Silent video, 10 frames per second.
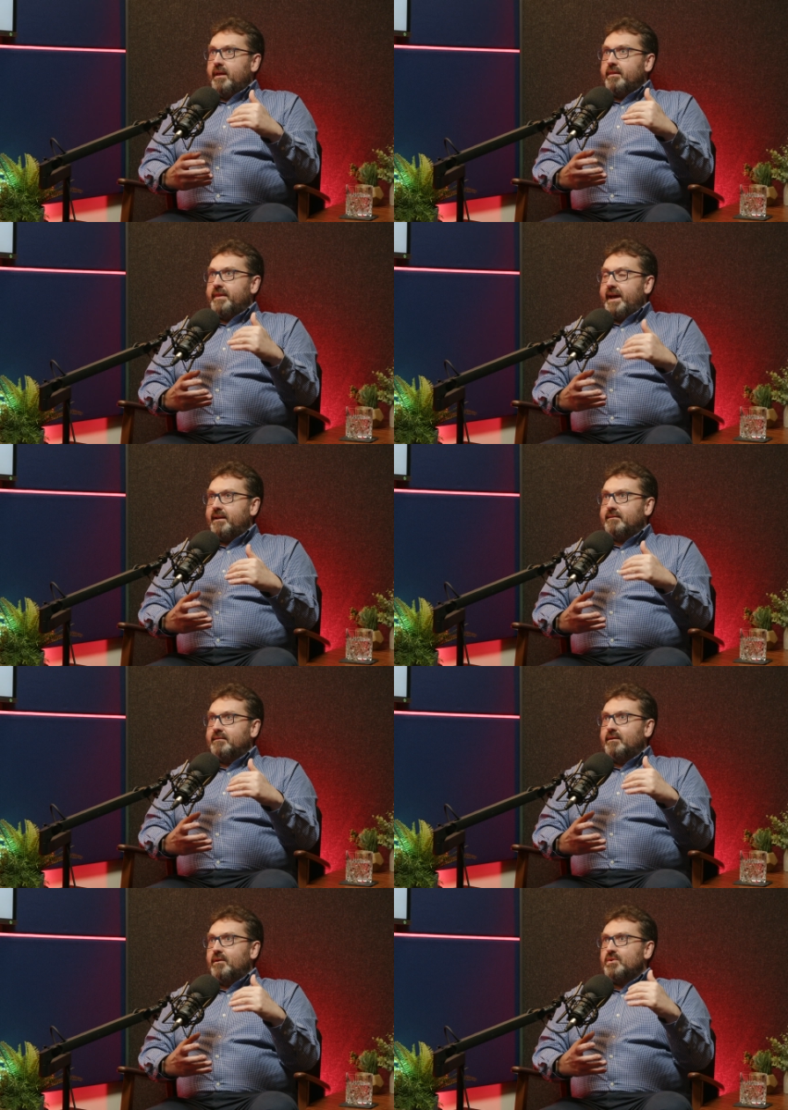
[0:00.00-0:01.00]
that
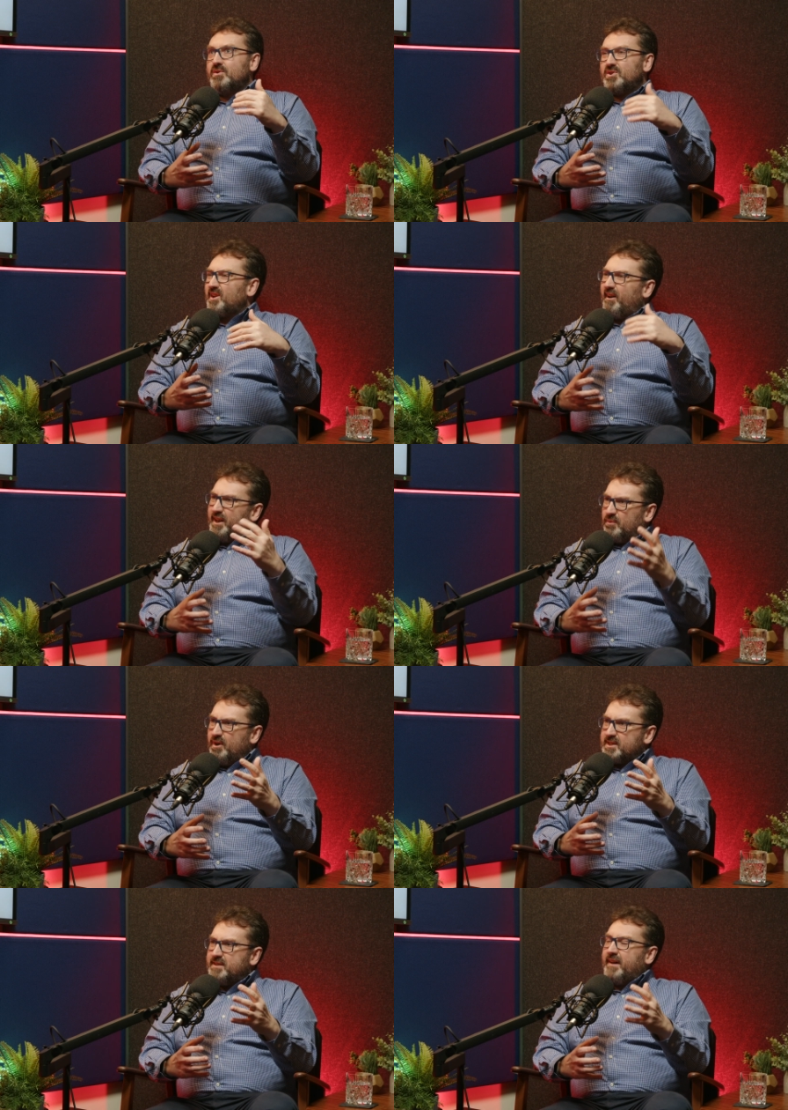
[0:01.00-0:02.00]
kind of
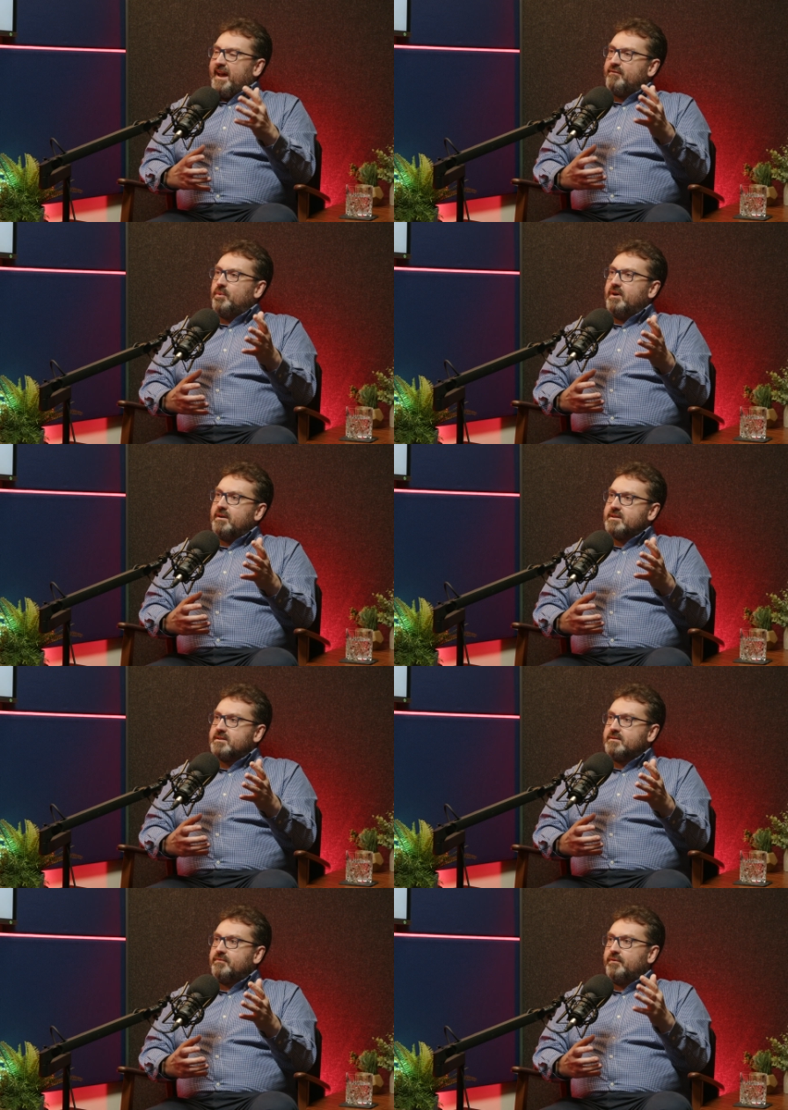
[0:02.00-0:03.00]
works, if it ever
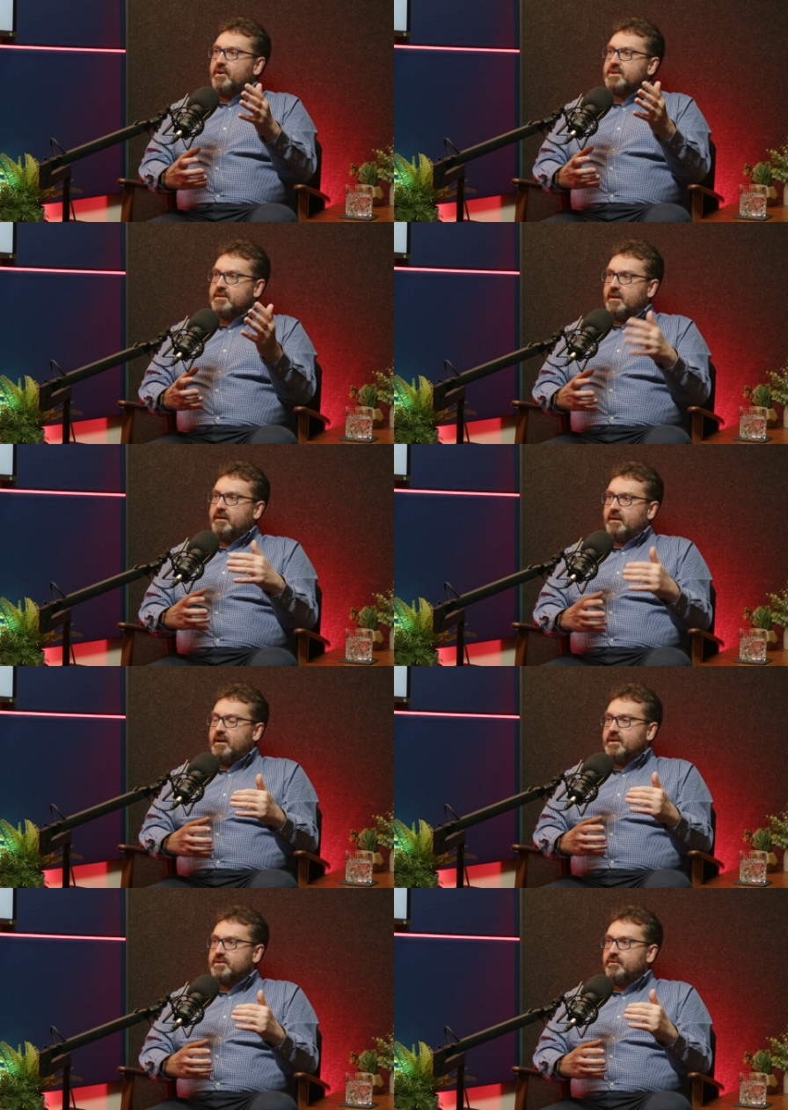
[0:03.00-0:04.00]
works, for a certain
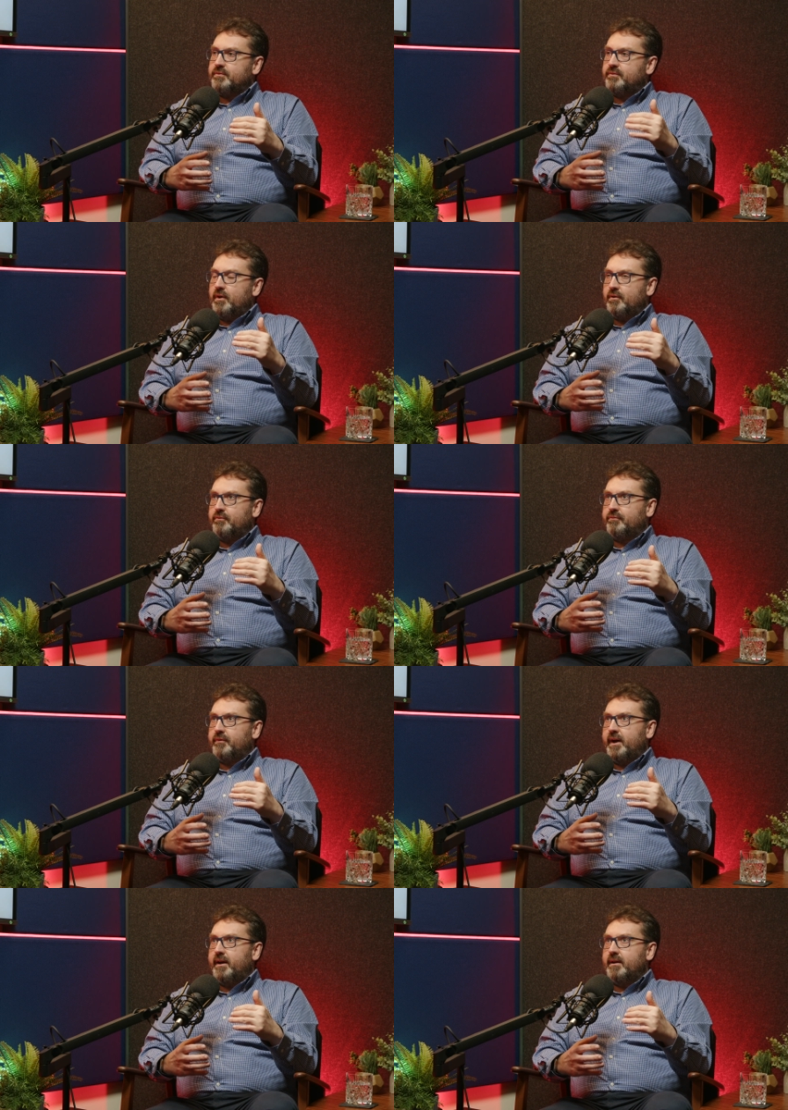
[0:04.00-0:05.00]
class of
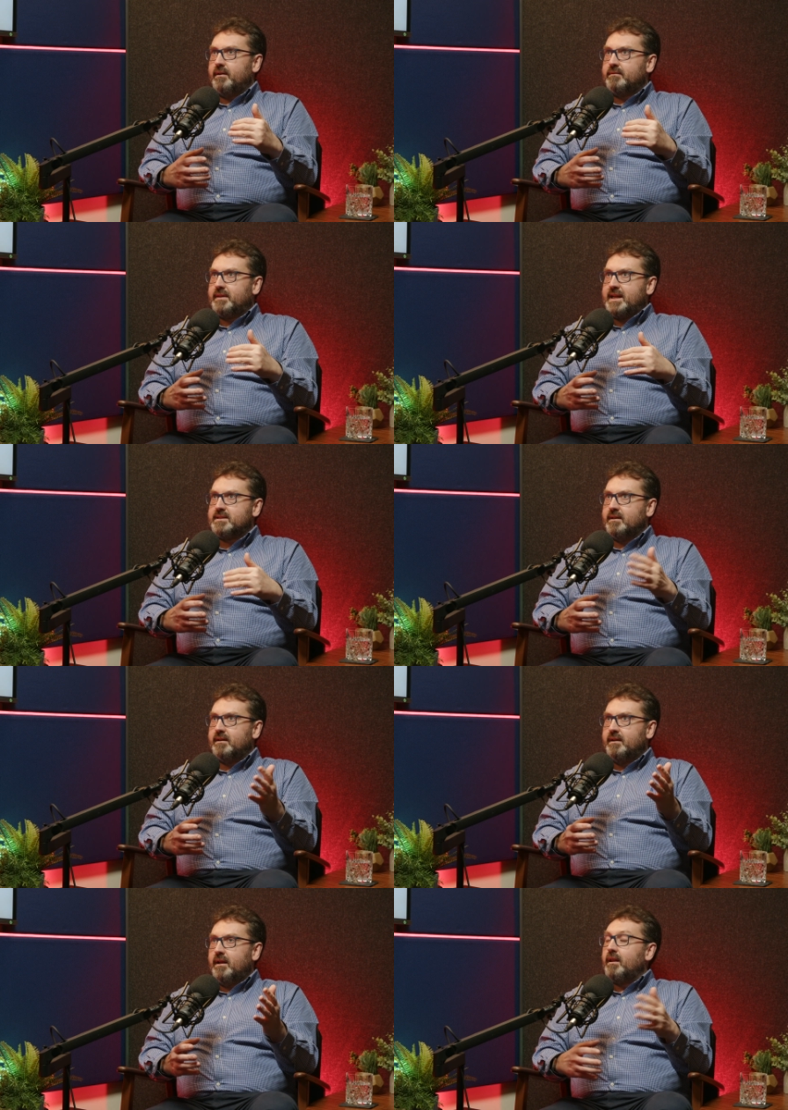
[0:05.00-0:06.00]

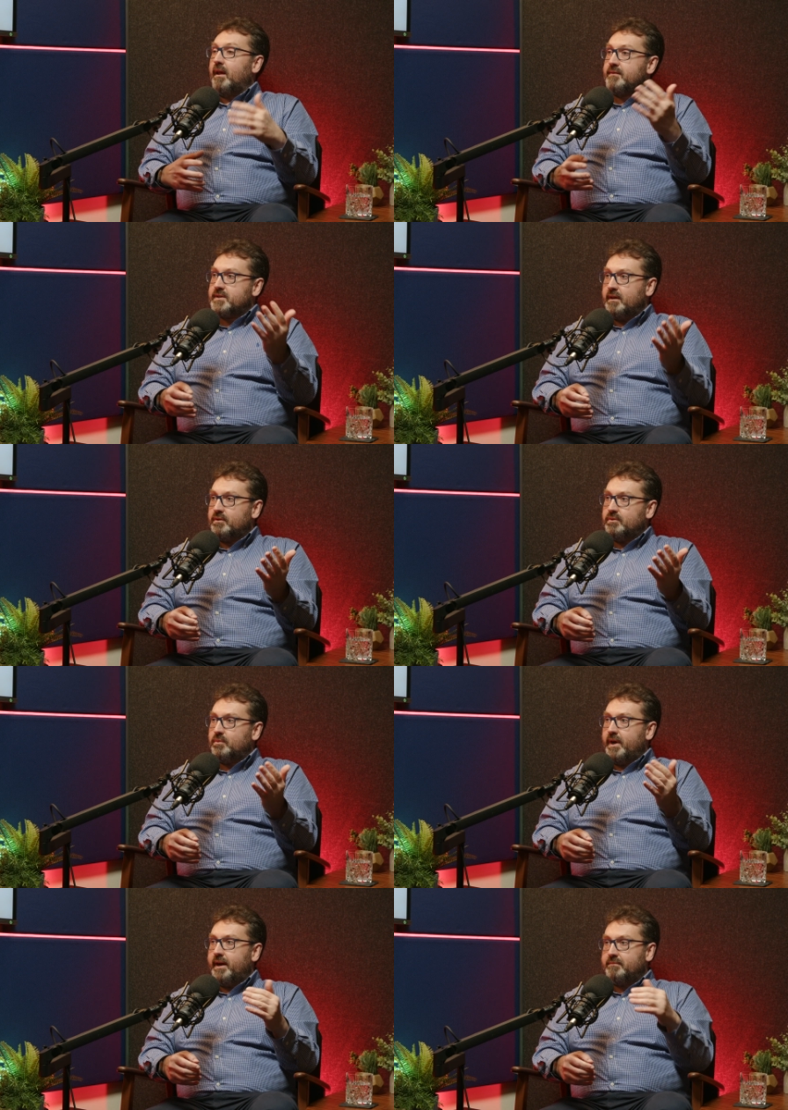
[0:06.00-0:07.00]
data lifecycle
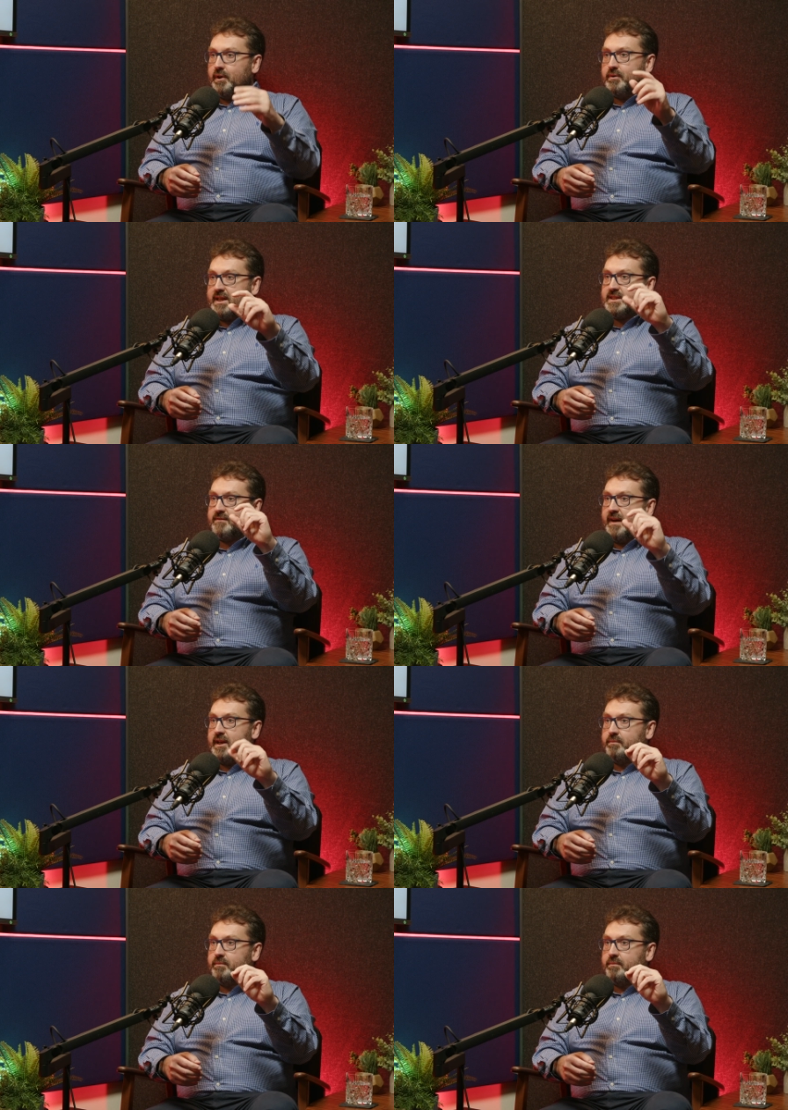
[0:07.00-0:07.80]
where data is